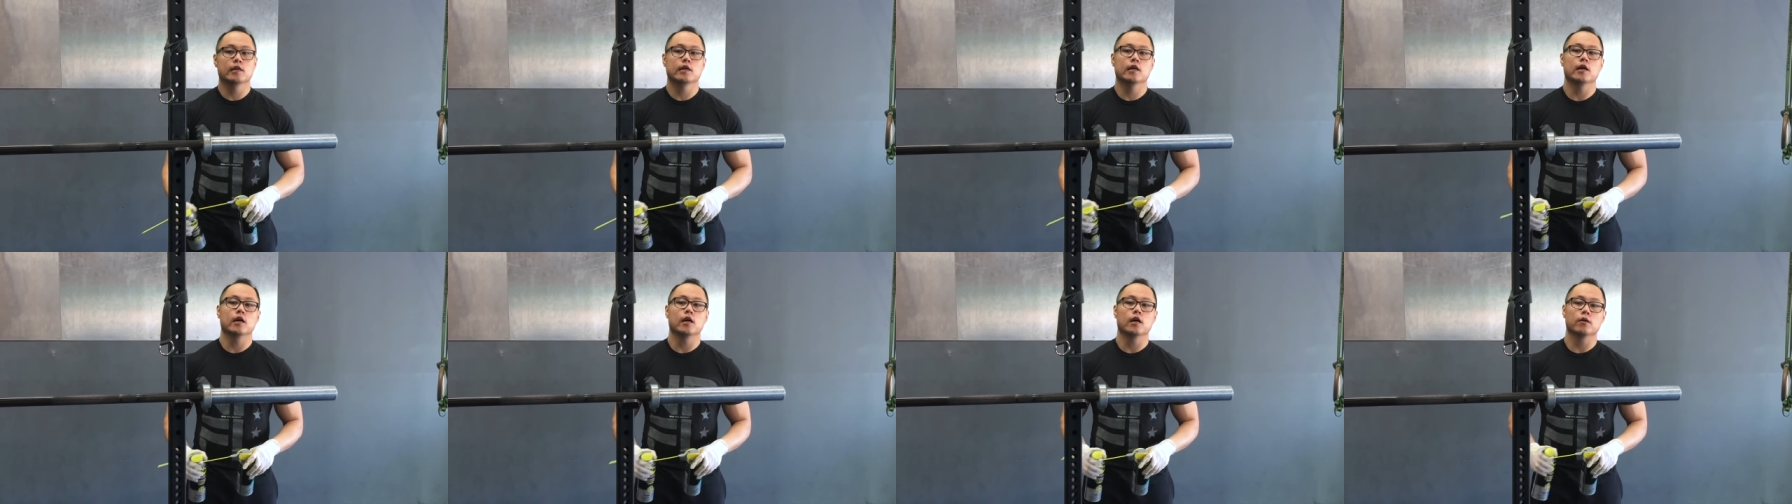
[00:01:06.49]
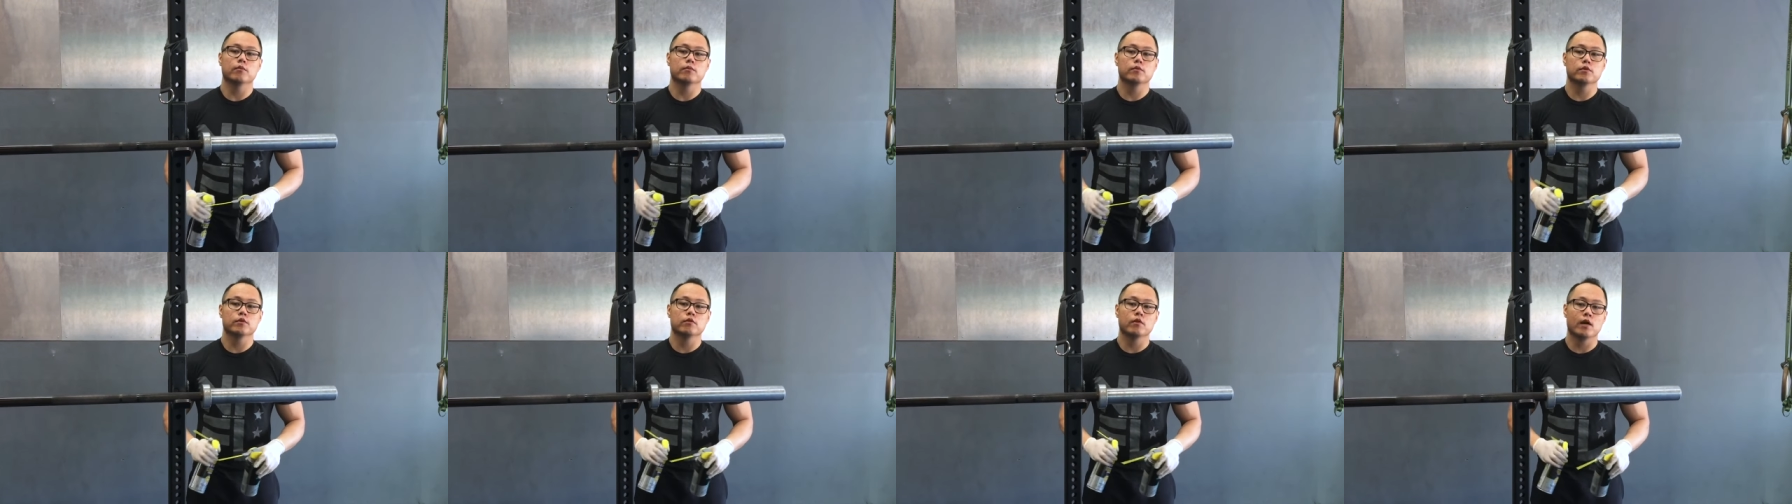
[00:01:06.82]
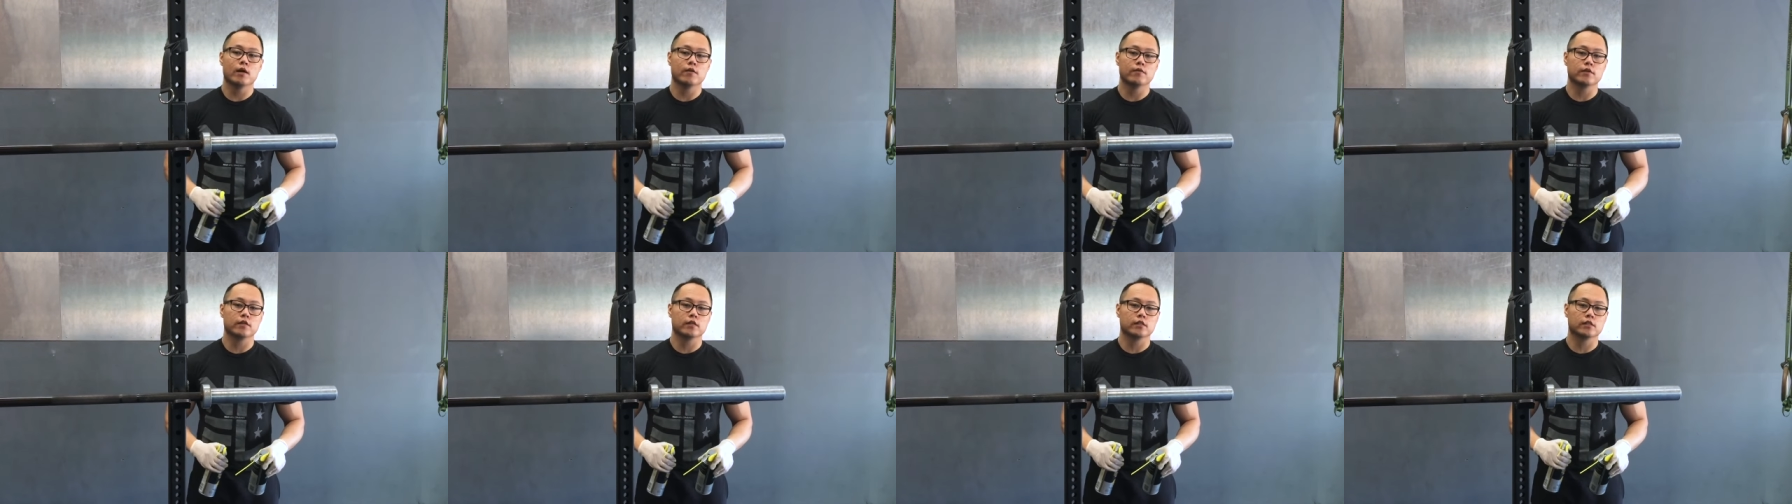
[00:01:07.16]
uh, you
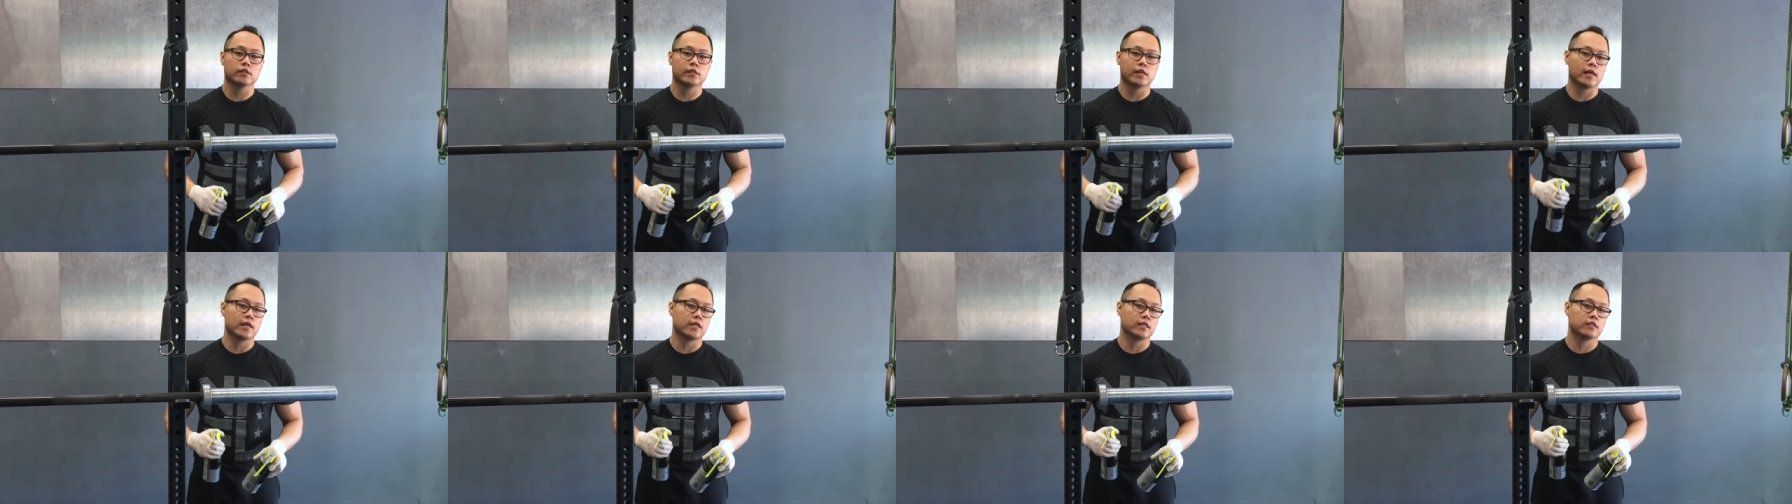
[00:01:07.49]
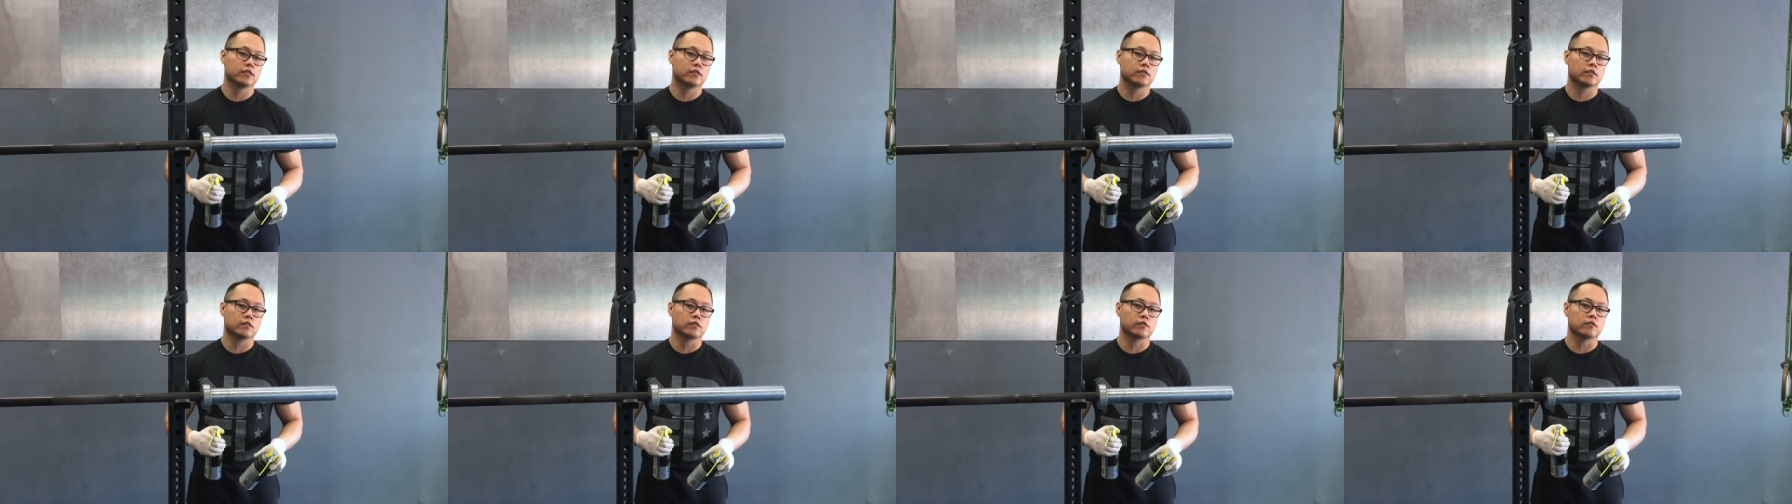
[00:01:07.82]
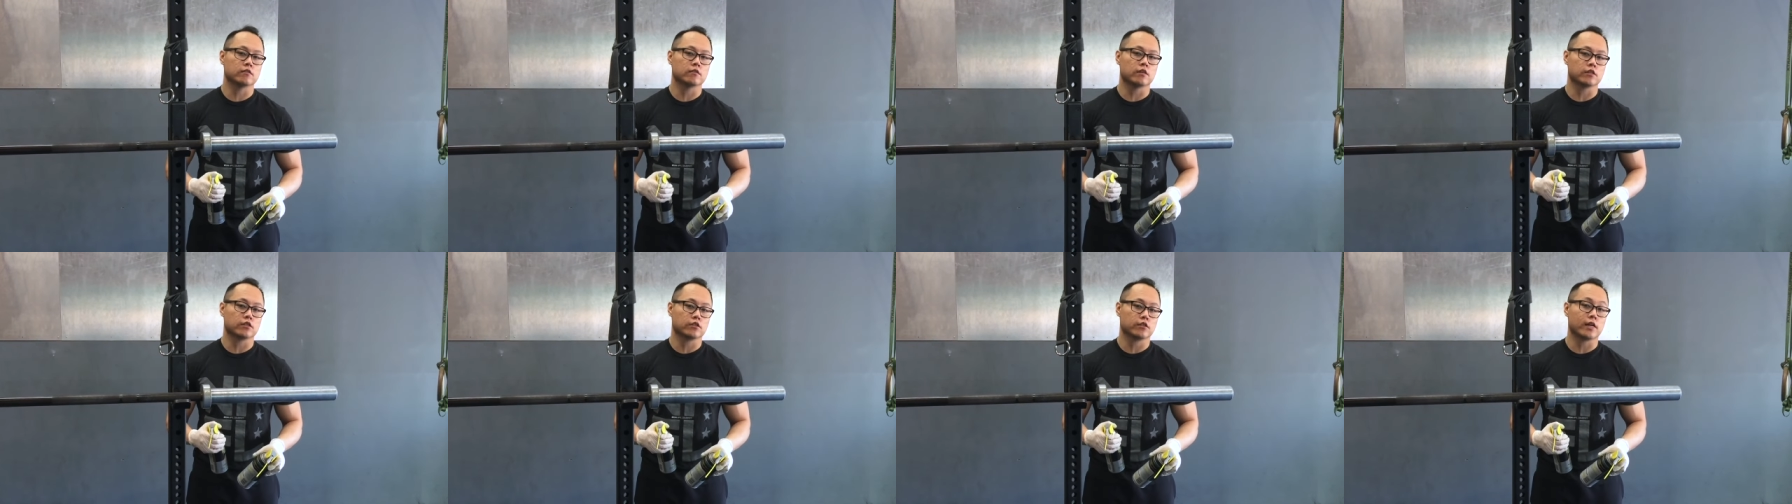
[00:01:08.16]
have the chance
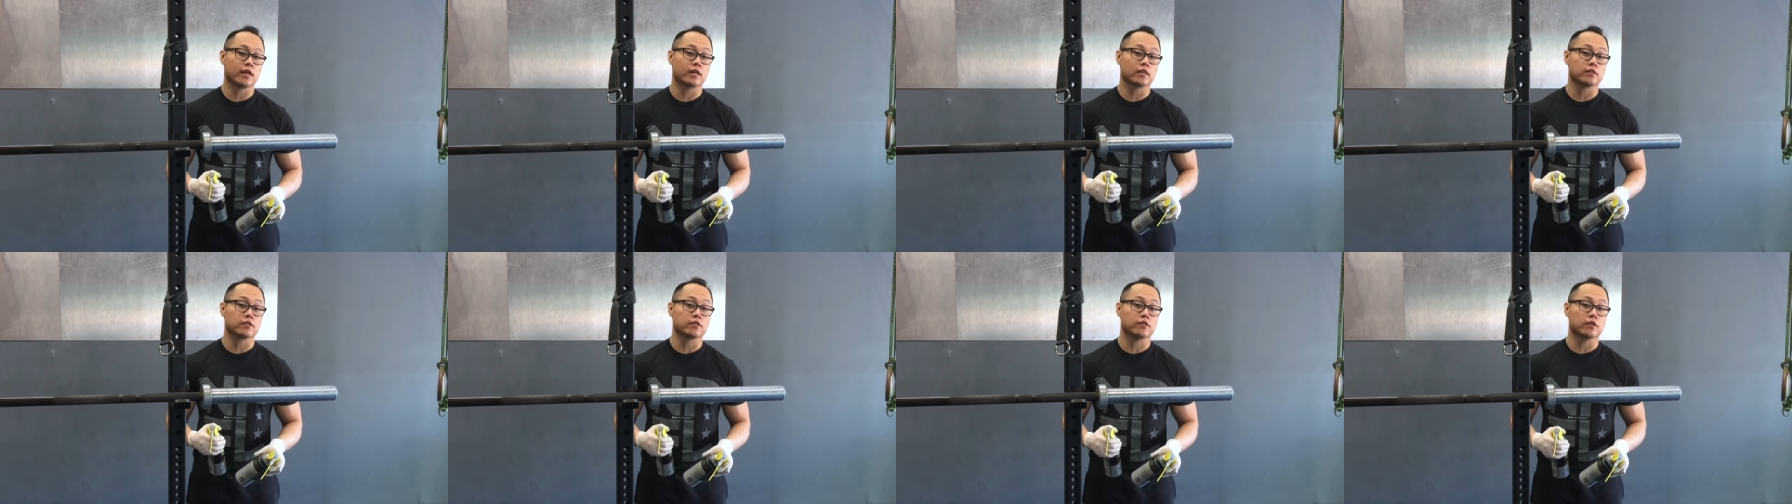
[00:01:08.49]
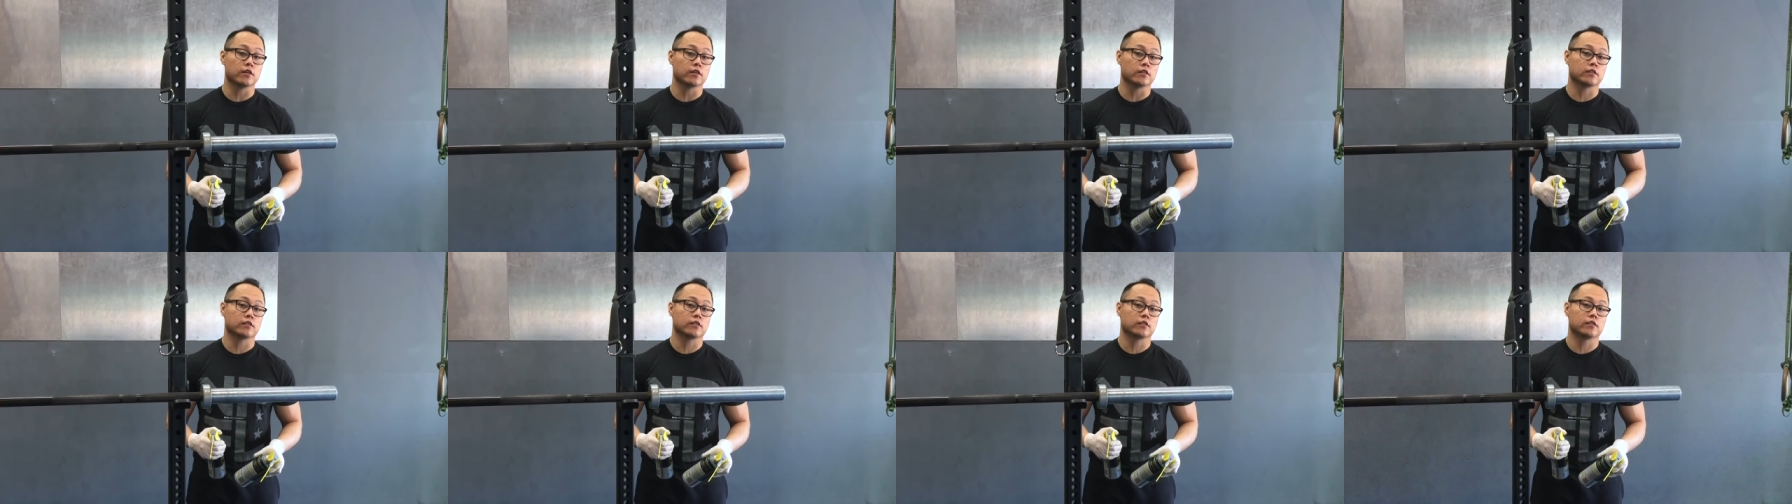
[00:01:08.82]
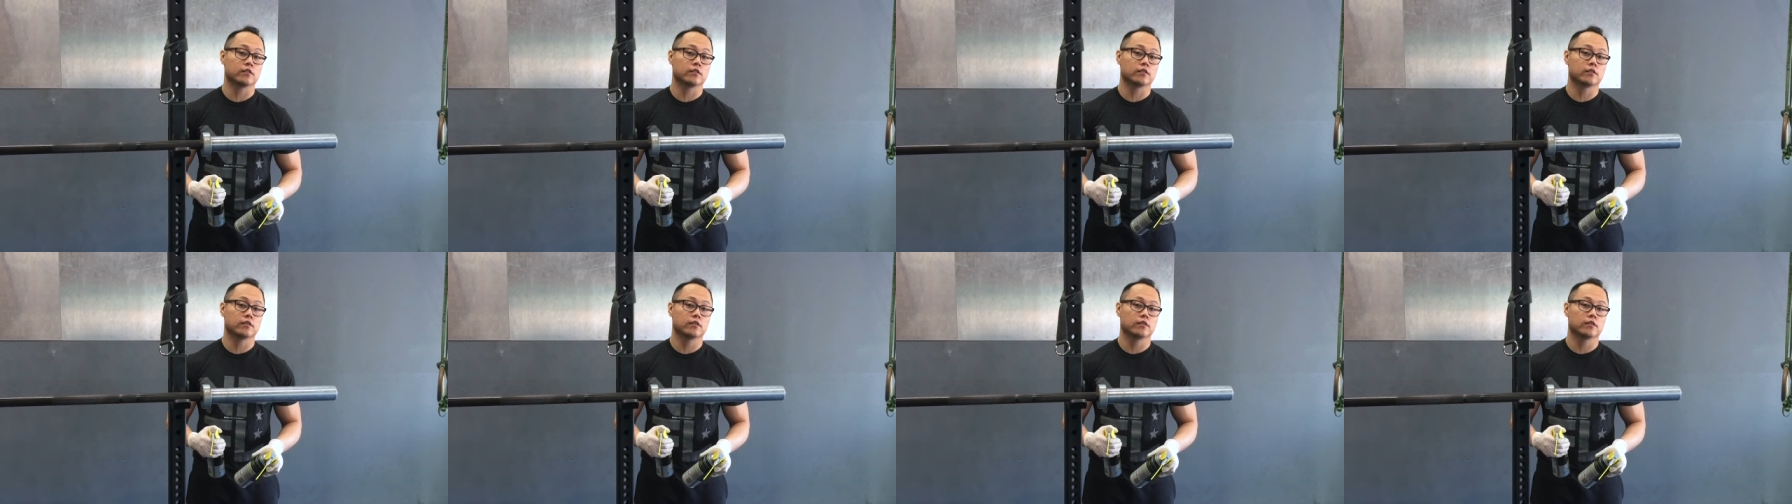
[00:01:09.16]
to attract dust.